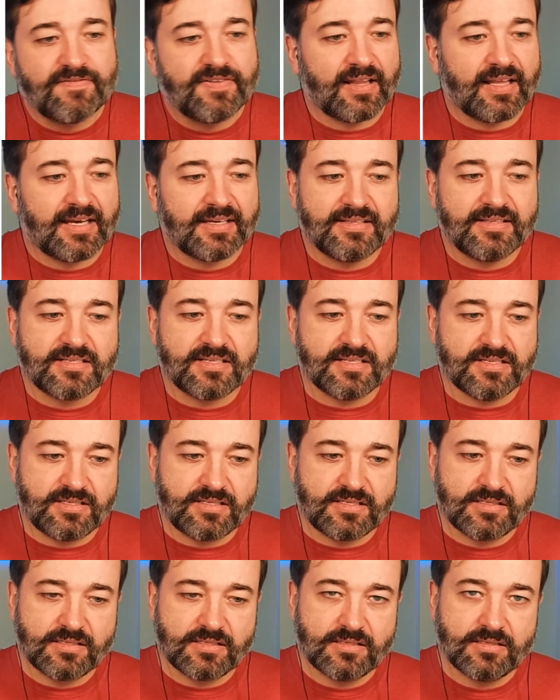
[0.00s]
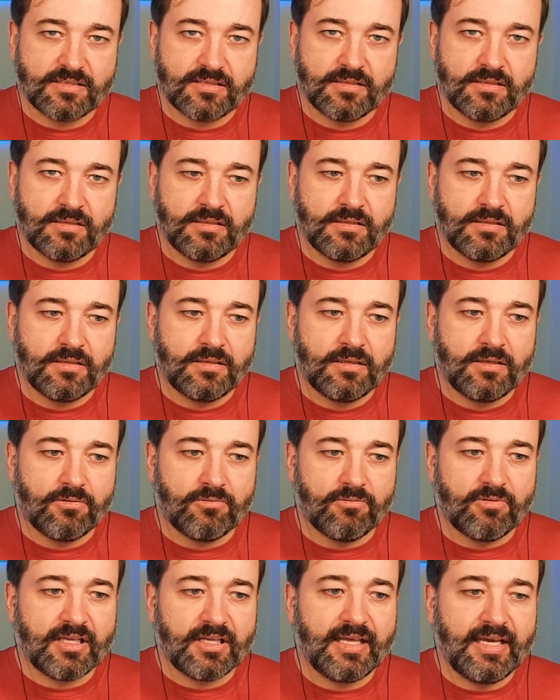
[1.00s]
like this is
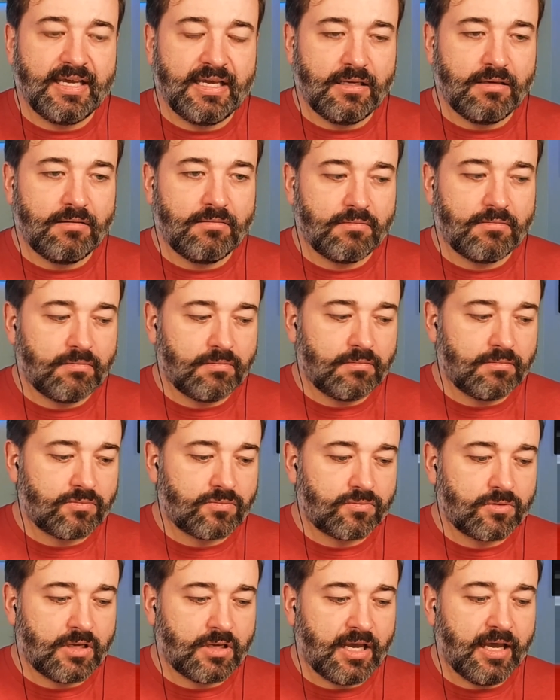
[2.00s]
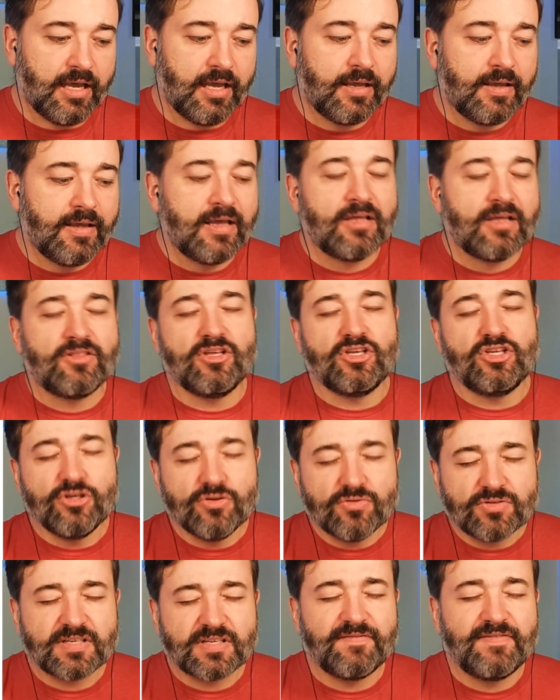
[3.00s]
really the
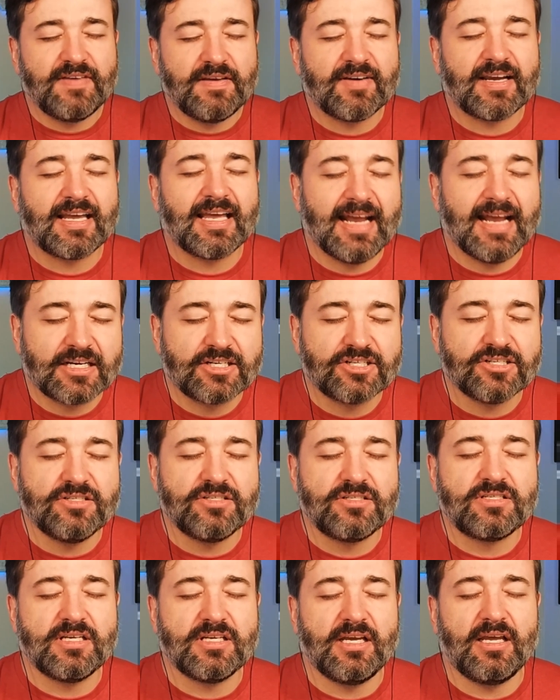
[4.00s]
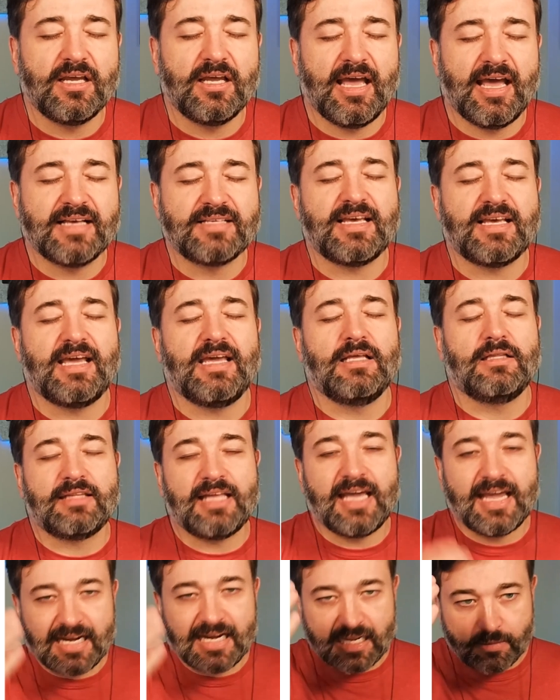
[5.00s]
use of Viva Connections as a
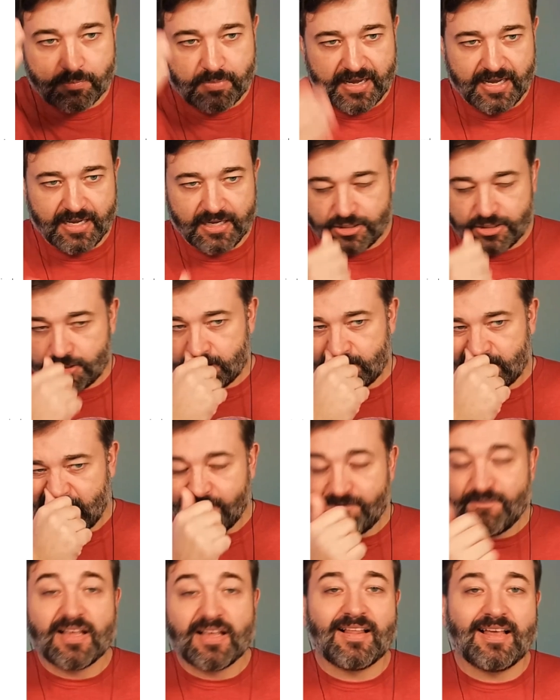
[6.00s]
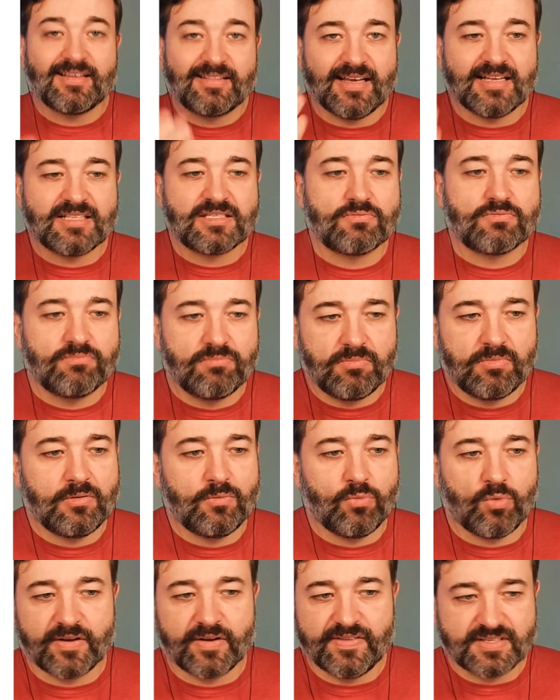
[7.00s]
landing page. I feel like that's
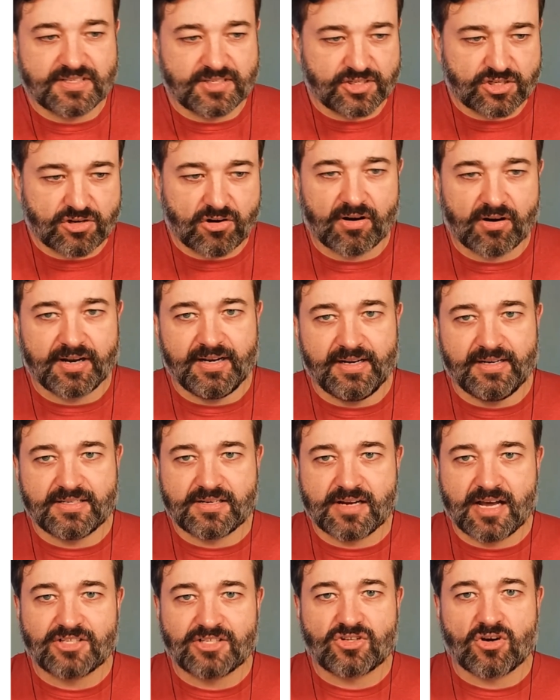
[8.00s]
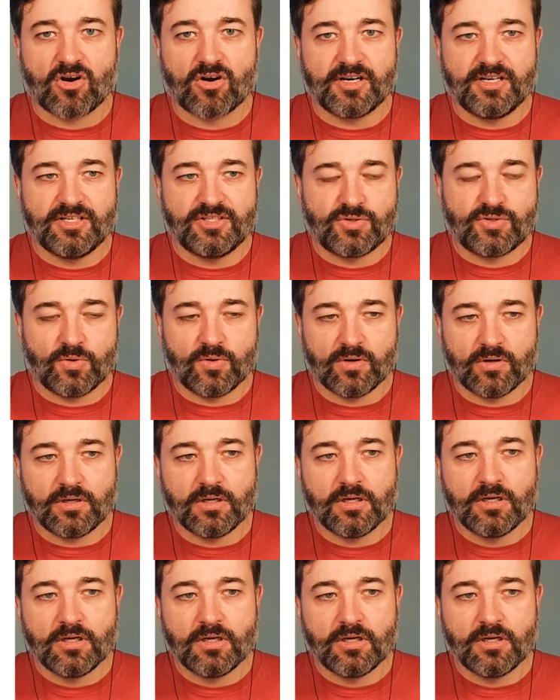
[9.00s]
where this is targeted. It's not targeted toward